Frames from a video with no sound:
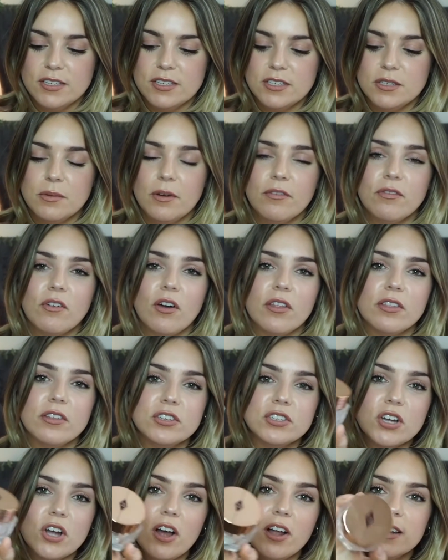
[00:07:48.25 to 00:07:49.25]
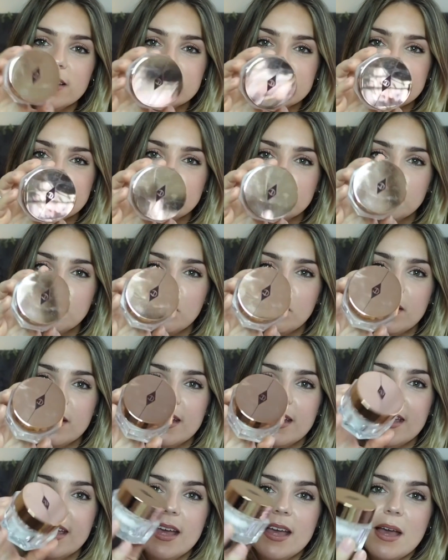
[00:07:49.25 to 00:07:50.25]
So I've got the Charlotte
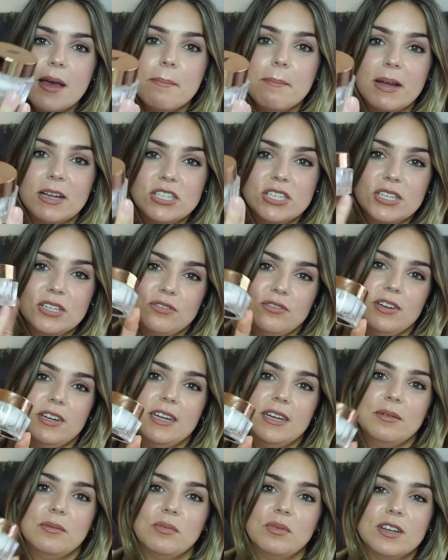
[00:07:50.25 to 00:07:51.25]
Tilbury Magic Cream,